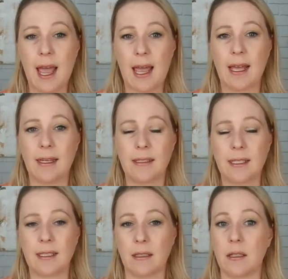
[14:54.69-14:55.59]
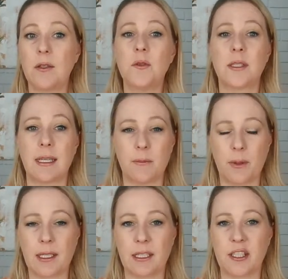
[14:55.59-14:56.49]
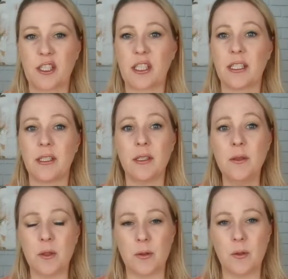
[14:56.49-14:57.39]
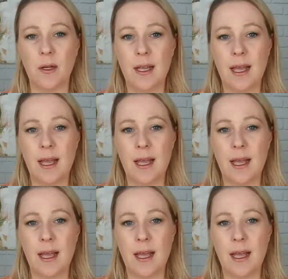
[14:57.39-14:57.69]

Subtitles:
and lose it because she knew